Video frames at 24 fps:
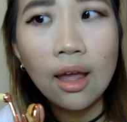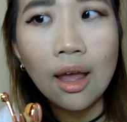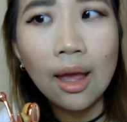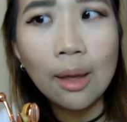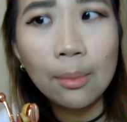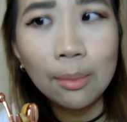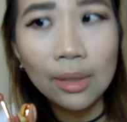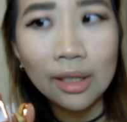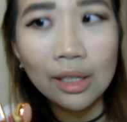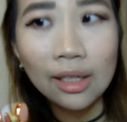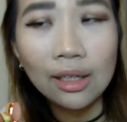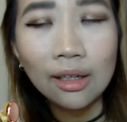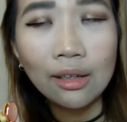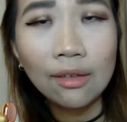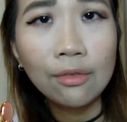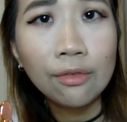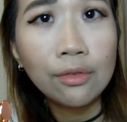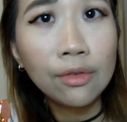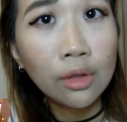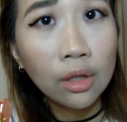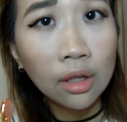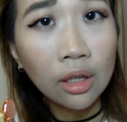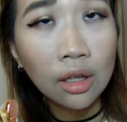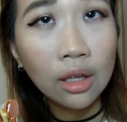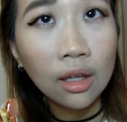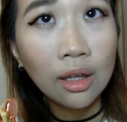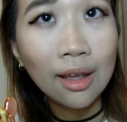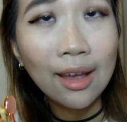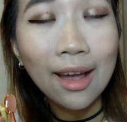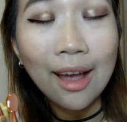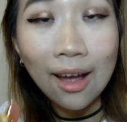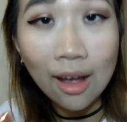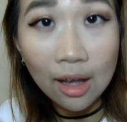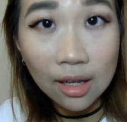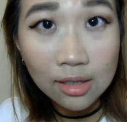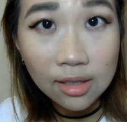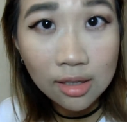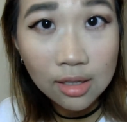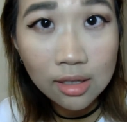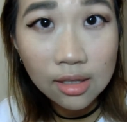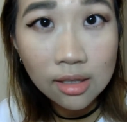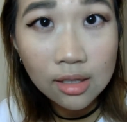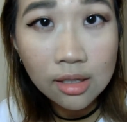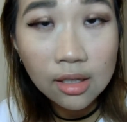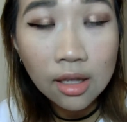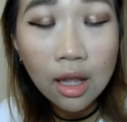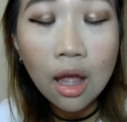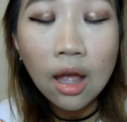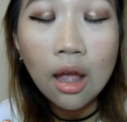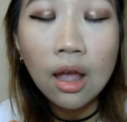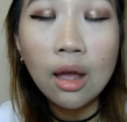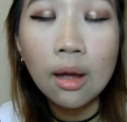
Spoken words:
I believe the Artis